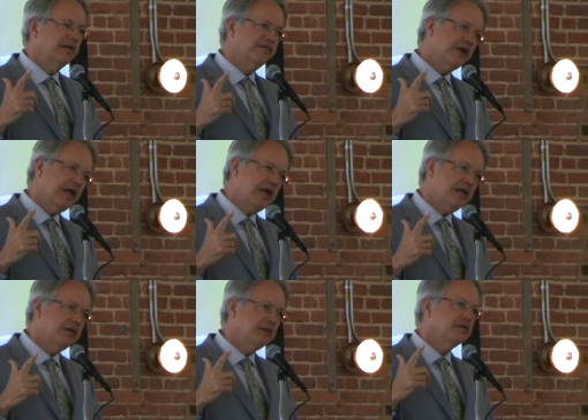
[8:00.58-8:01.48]
me
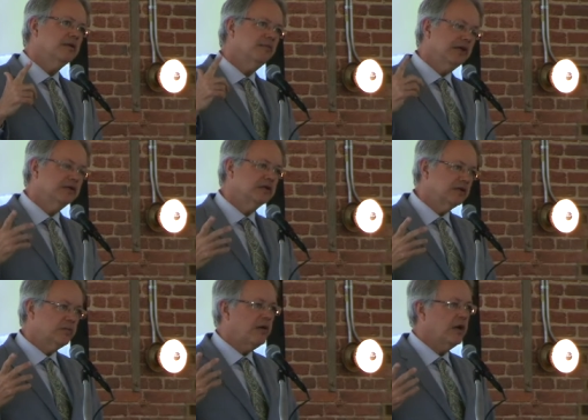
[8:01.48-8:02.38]
forget to mention
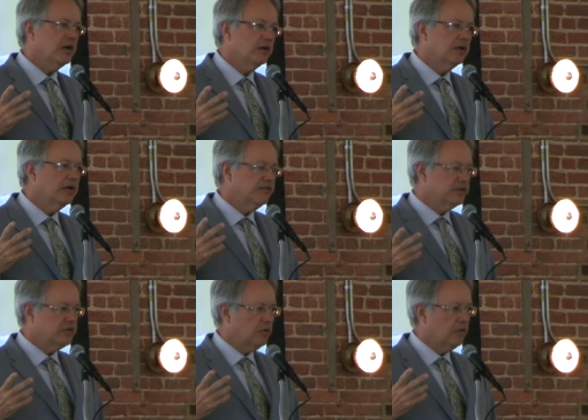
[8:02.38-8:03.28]
as part of the
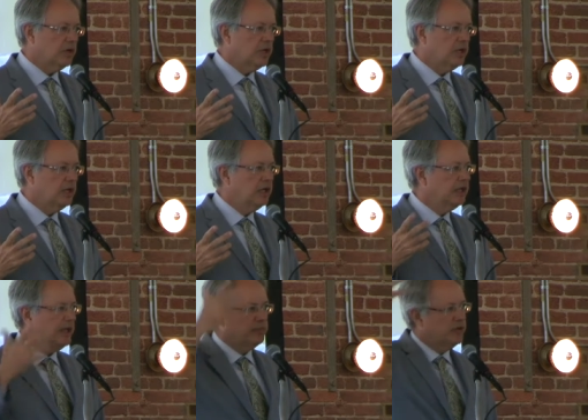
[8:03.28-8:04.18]
story
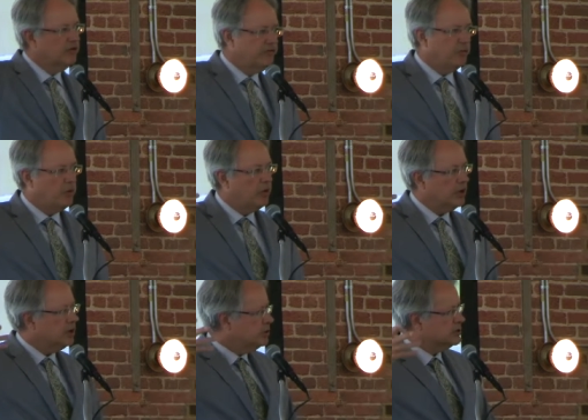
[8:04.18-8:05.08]
that beautiful
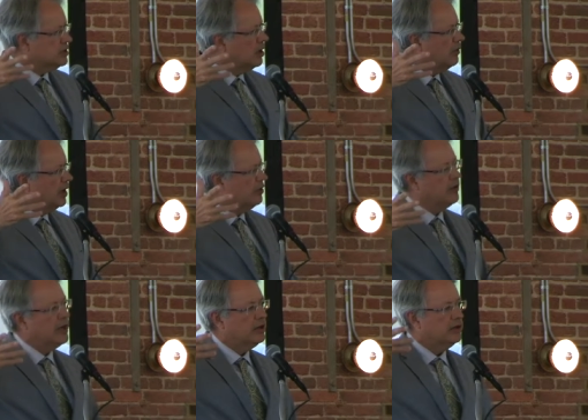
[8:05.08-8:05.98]
port you saw while you
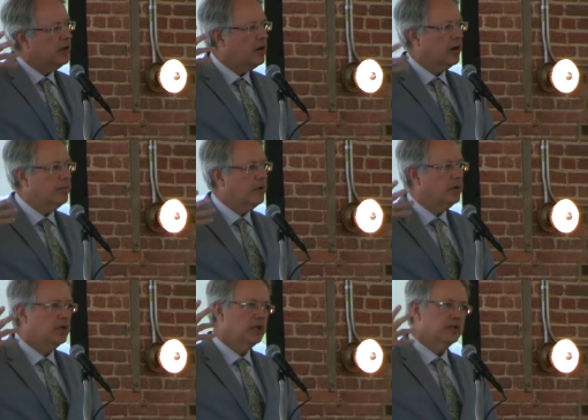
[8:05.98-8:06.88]
were out on the
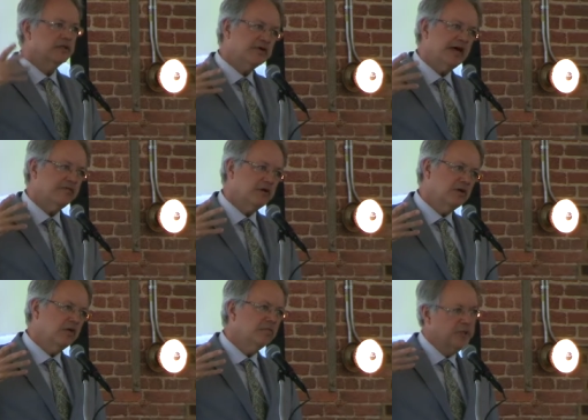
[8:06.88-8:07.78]
harbor this
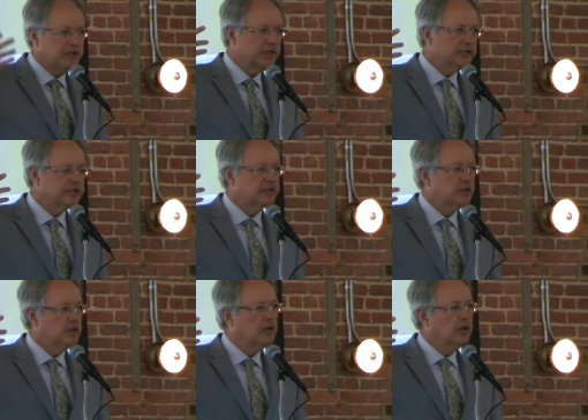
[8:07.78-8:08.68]
afternoon, because
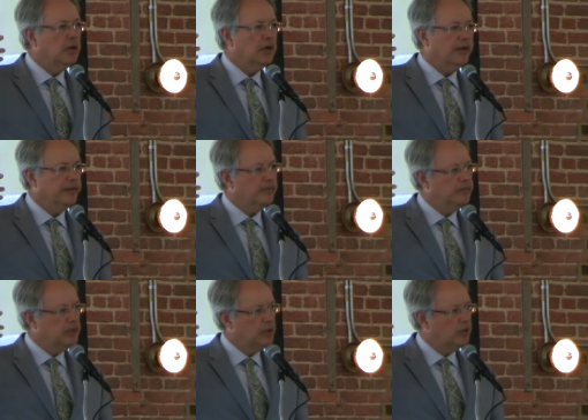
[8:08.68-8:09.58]

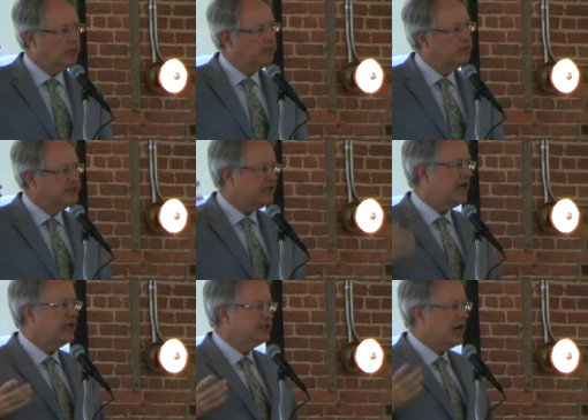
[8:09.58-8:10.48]

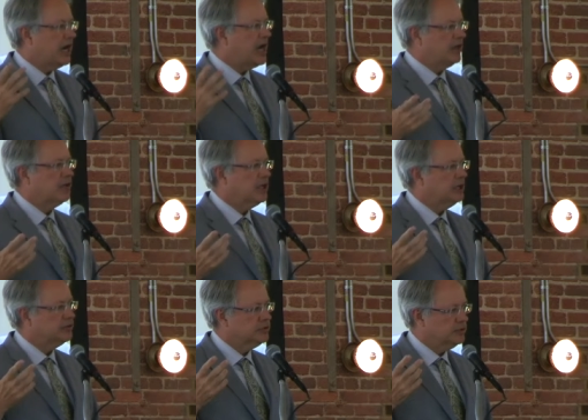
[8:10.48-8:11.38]
besides our
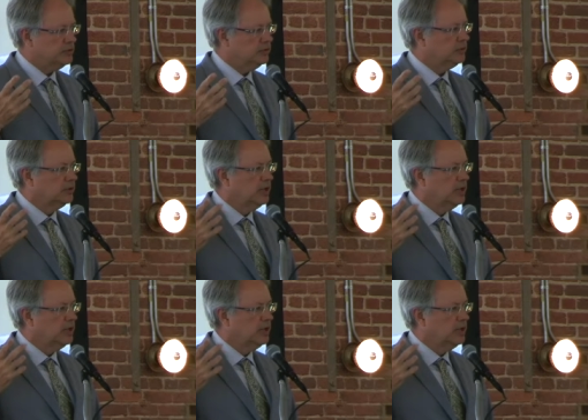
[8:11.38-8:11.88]
agricultural